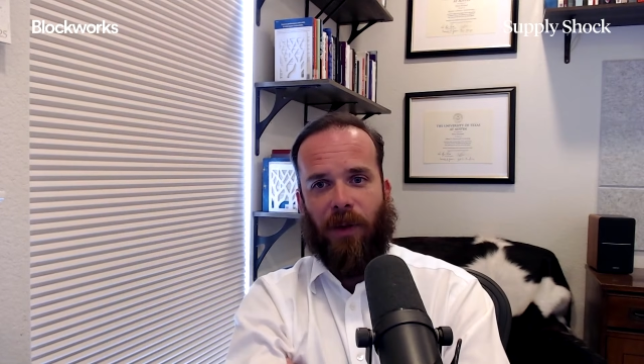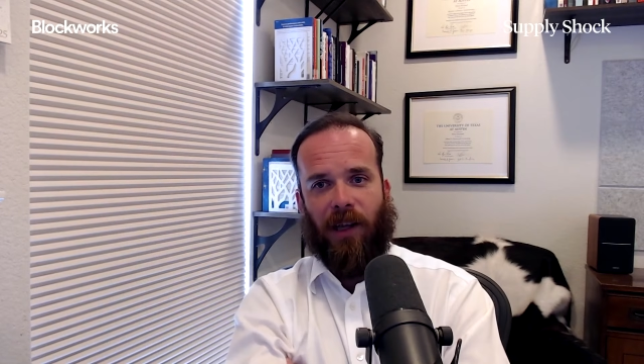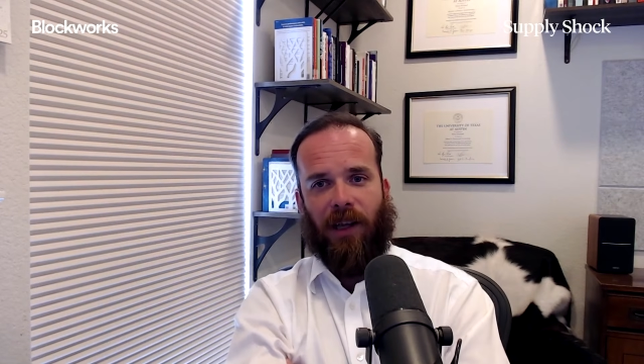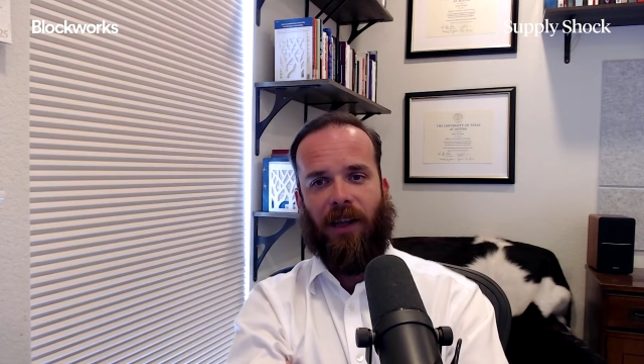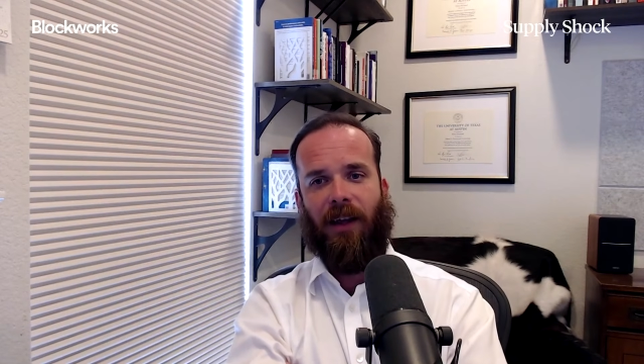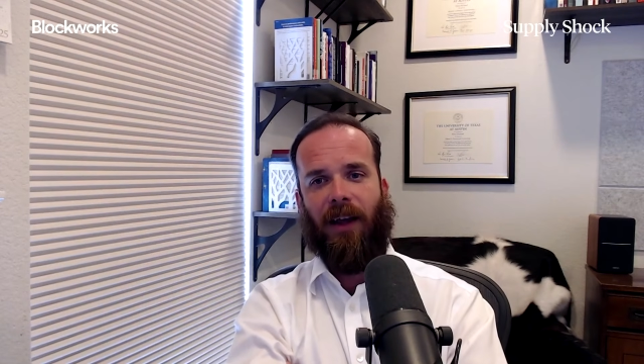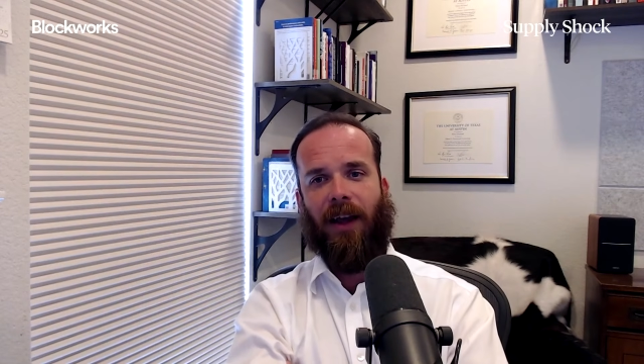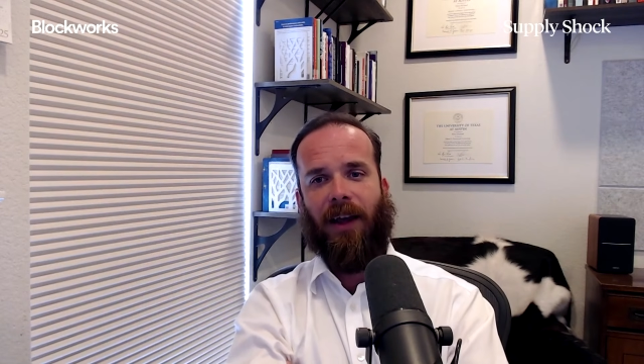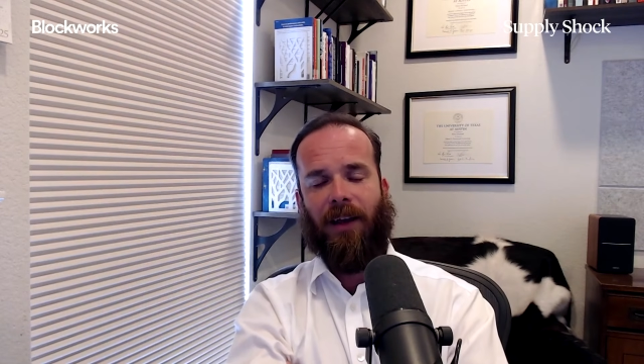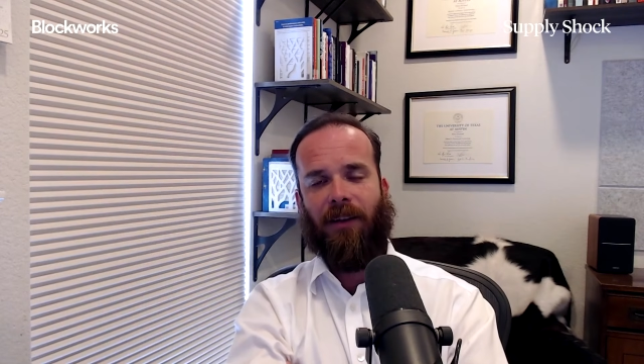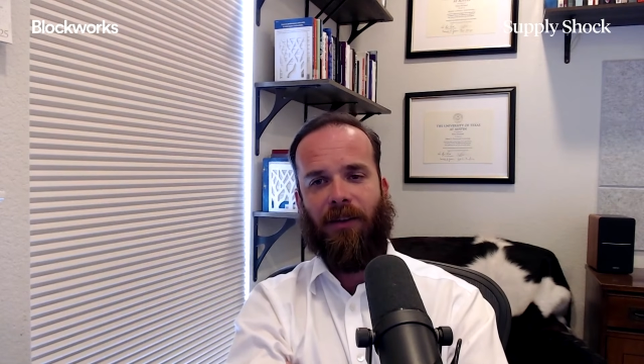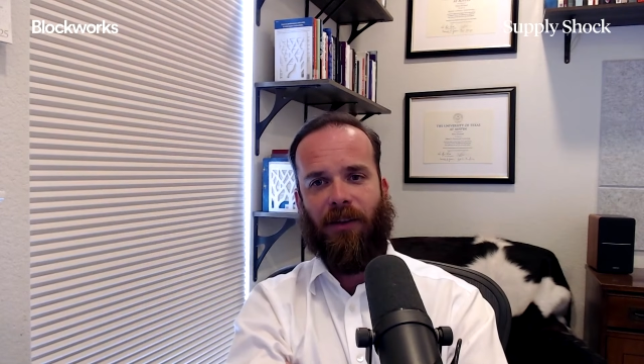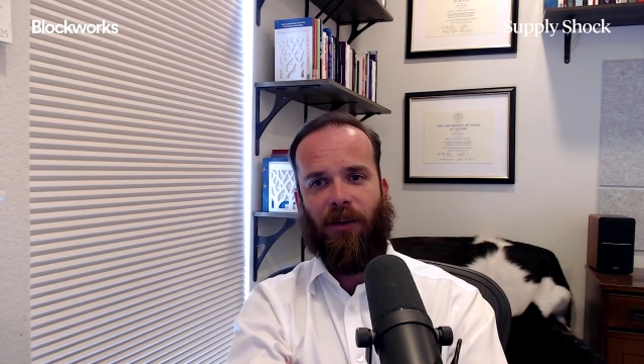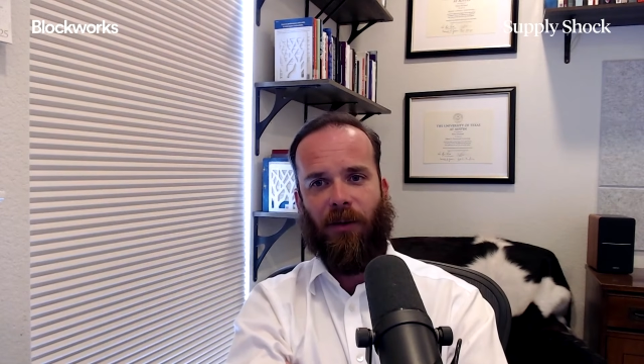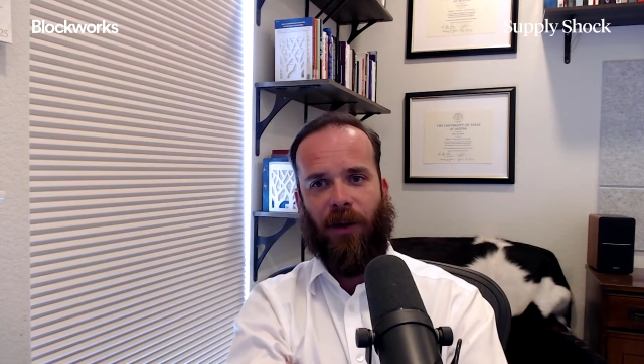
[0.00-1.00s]
be a
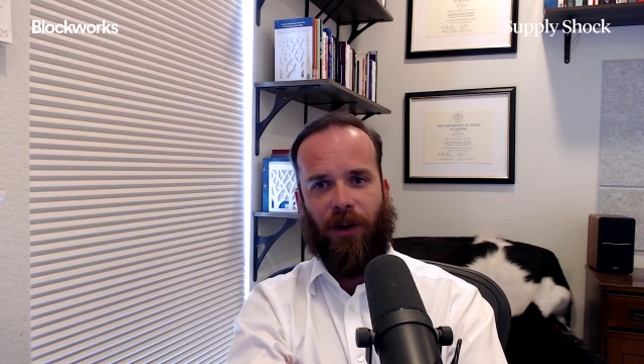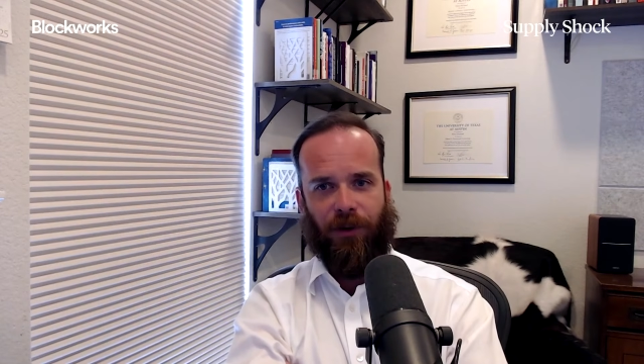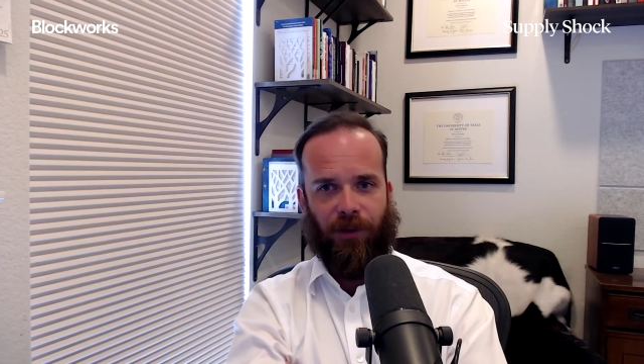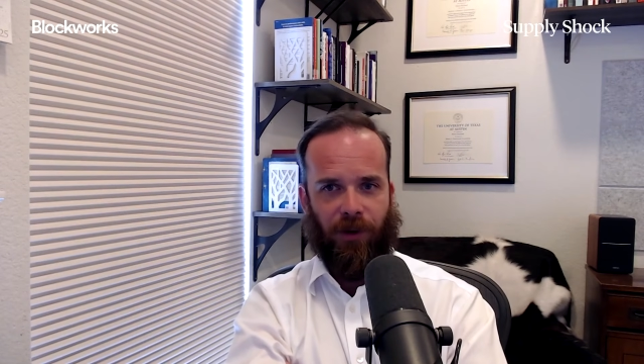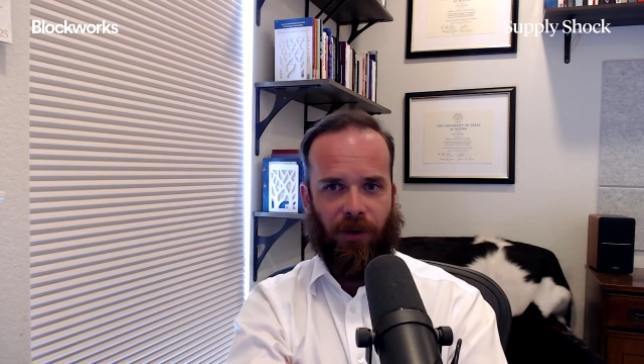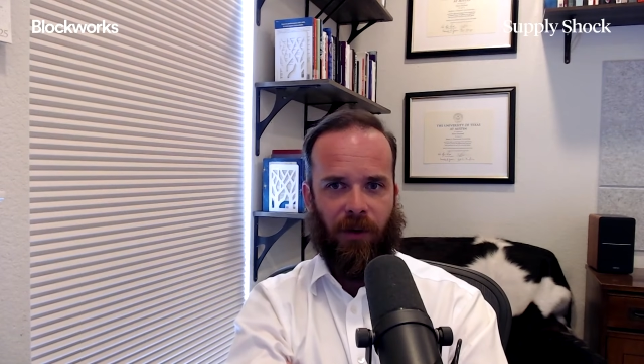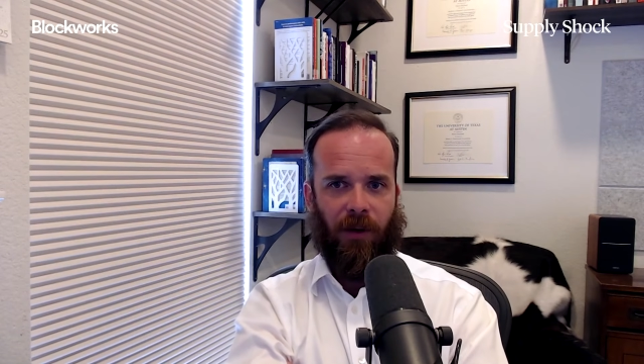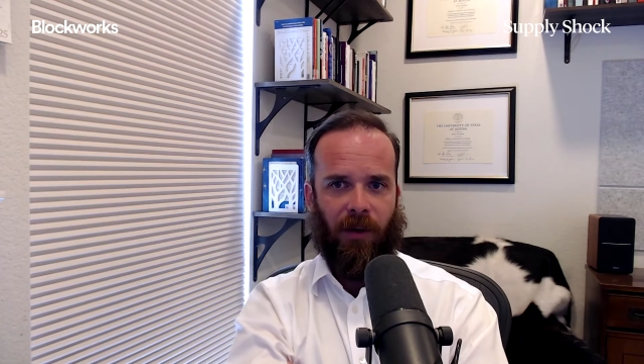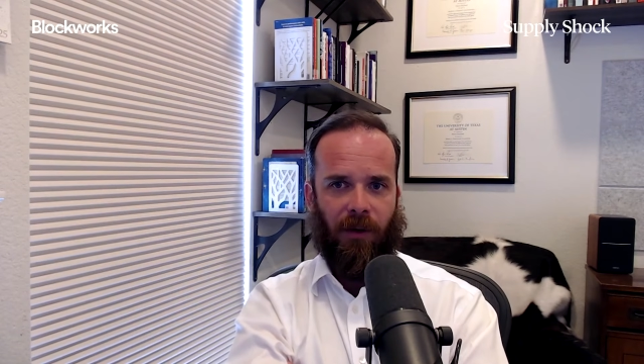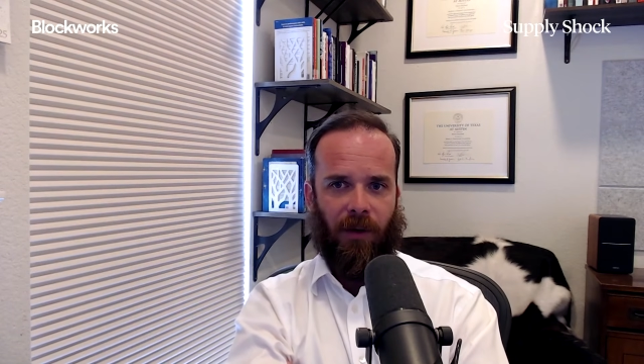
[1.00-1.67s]
consideration.